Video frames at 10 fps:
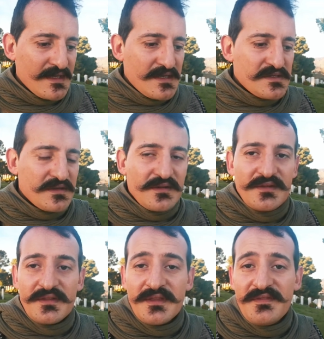So
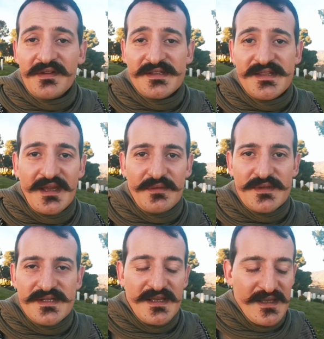the first thing I would
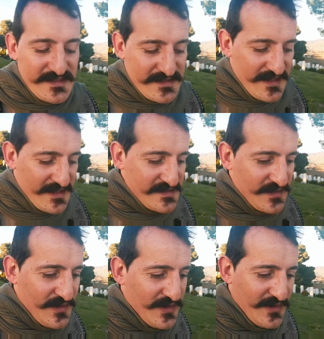say is there is no